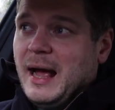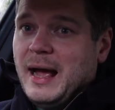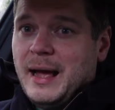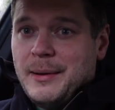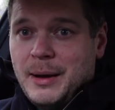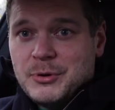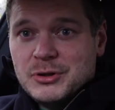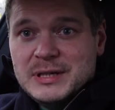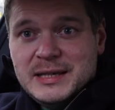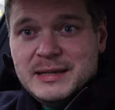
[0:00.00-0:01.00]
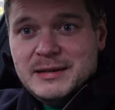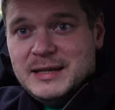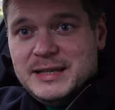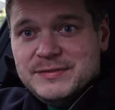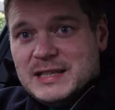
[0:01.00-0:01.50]
I'm gonna
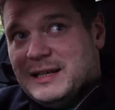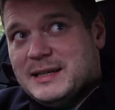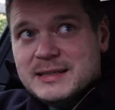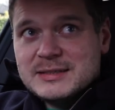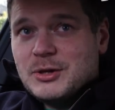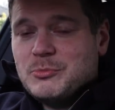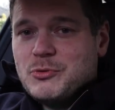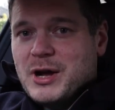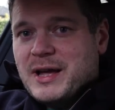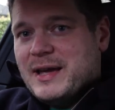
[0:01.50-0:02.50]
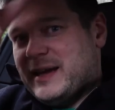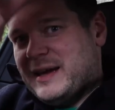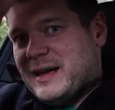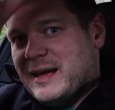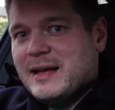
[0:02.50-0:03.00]
leave the link somewhere
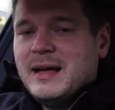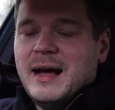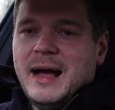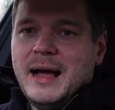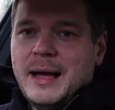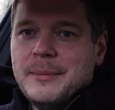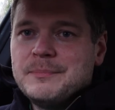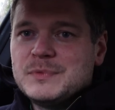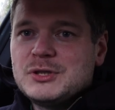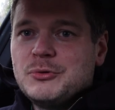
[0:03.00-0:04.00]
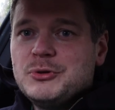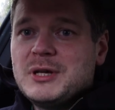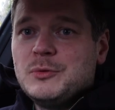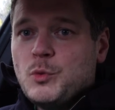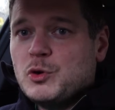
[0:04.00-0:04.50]
here so you
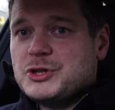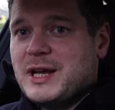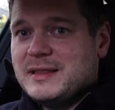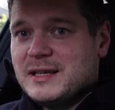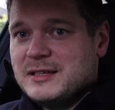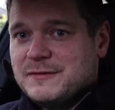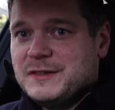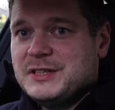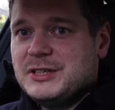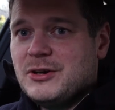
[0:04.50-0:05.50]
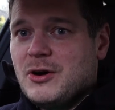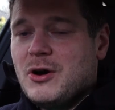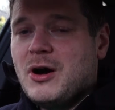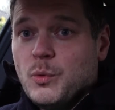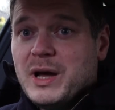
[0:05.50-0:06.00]
can watch another
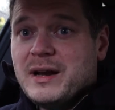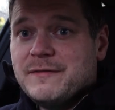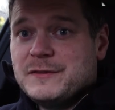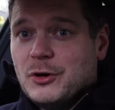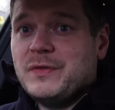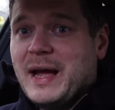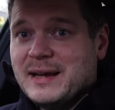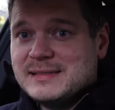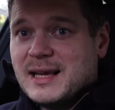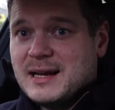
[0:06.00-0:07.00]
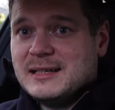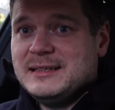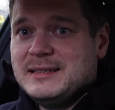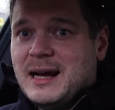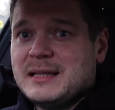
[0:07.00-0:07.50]
video where I've done exactly
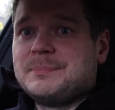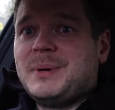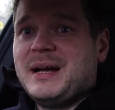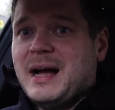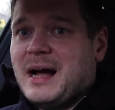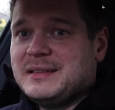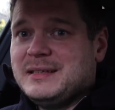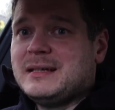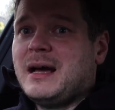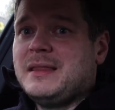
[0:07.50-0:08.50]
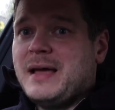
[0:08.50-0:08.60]
that by adding an